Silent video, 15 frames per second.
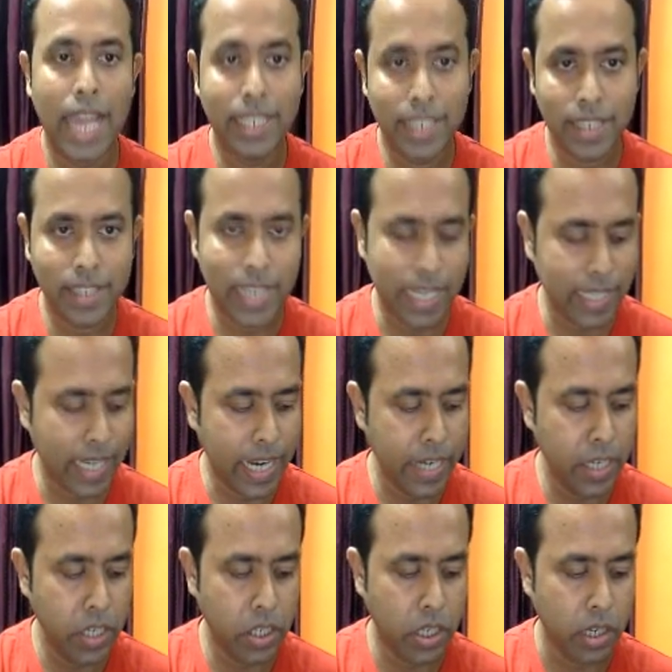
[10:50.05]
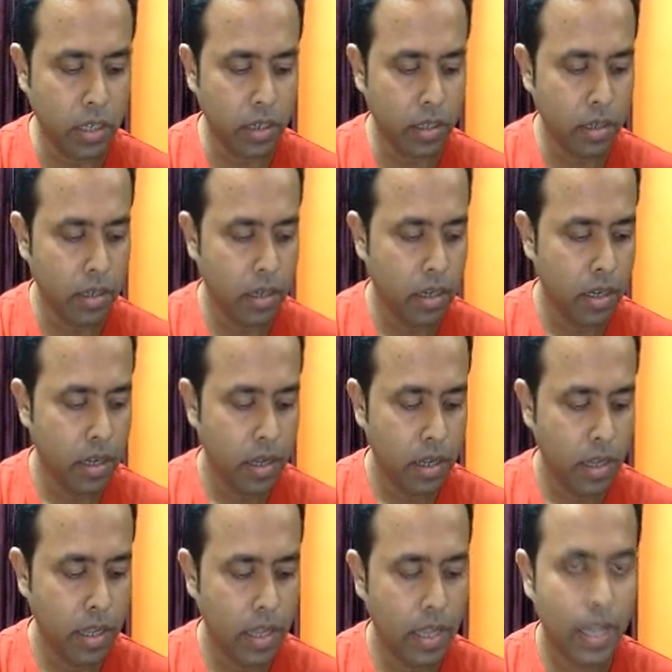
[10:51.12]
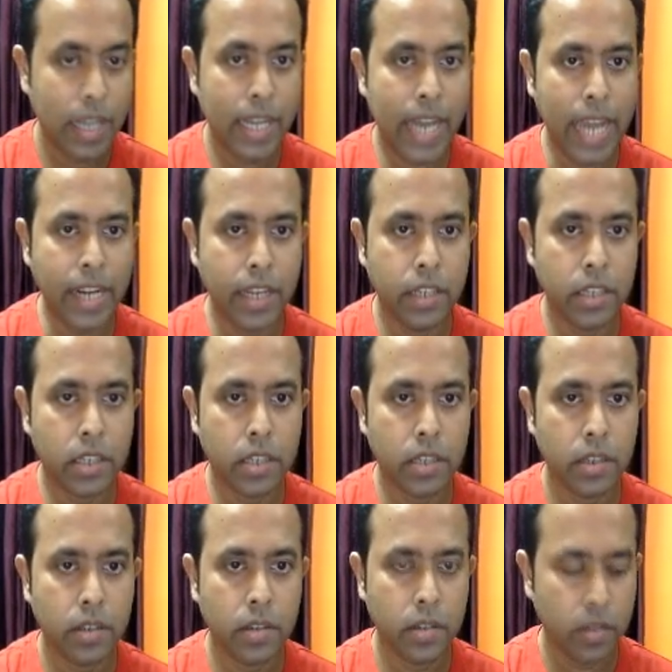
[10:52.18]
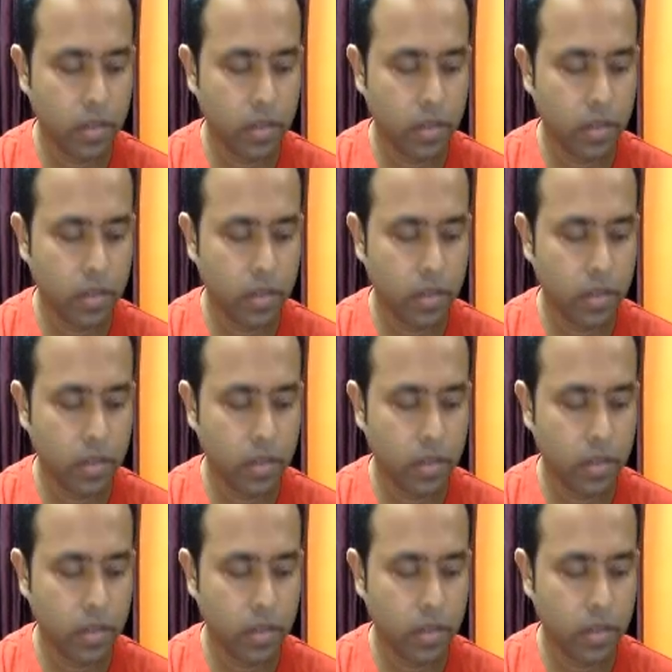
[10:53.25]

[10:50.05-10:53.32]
and just check the condition current